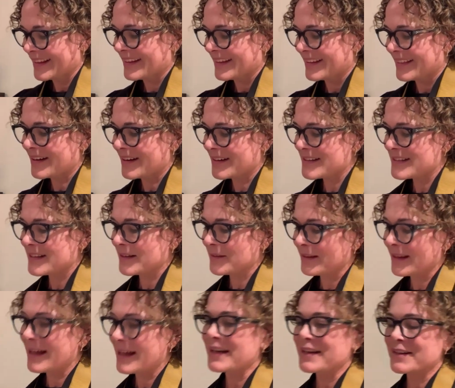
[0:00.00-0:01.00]
There's a
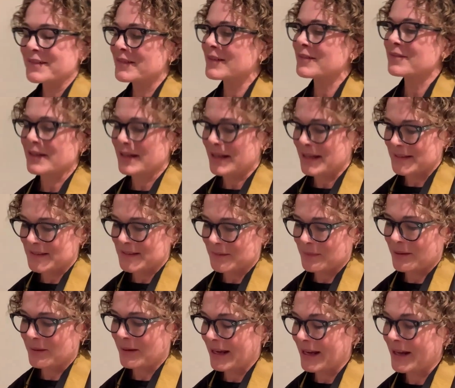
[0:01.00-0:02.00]
lot of advice
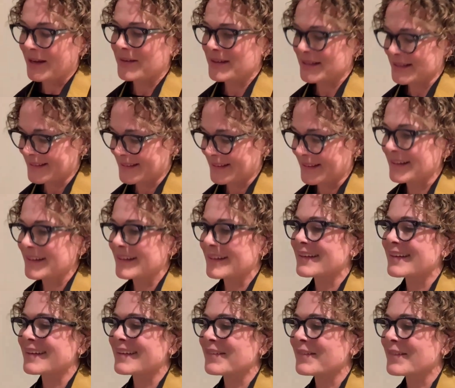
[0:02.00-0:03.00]
about how to
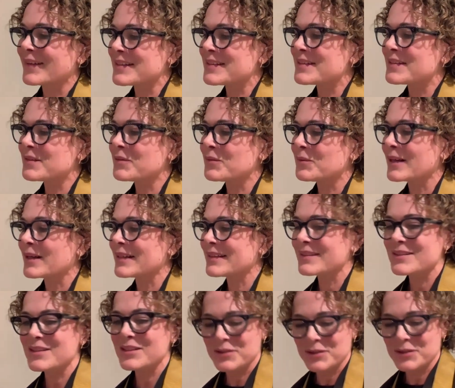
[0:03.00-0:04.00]
sit,
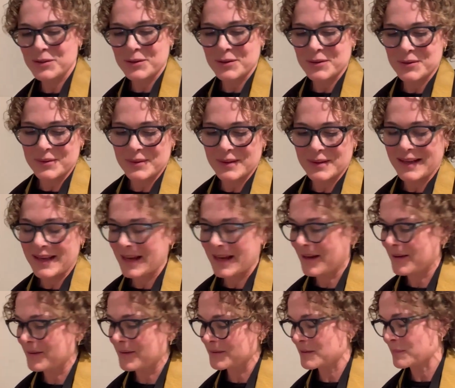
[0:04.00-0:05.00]
what to do, and
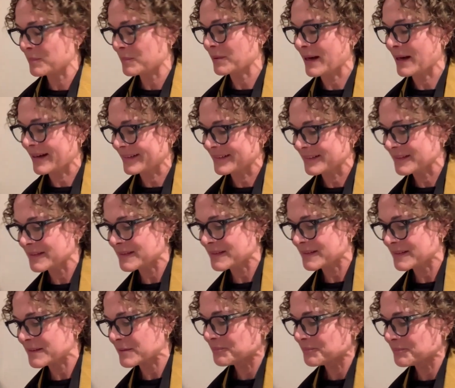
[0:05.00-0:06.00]
how to
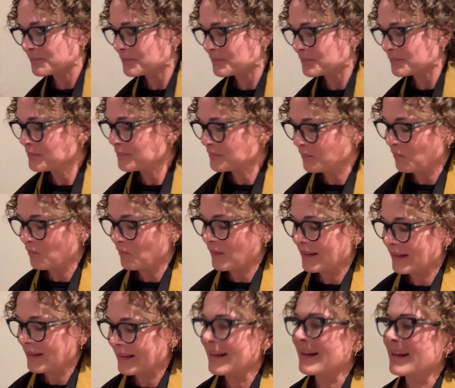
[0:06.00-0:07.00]
practice.
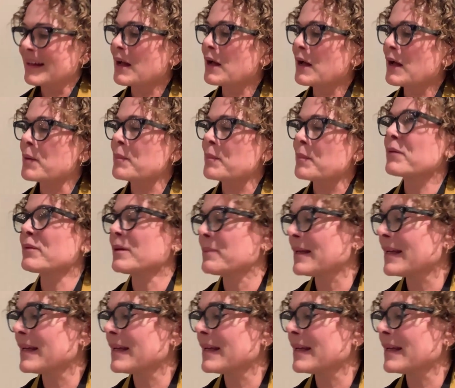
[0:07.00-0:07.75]
And we'll be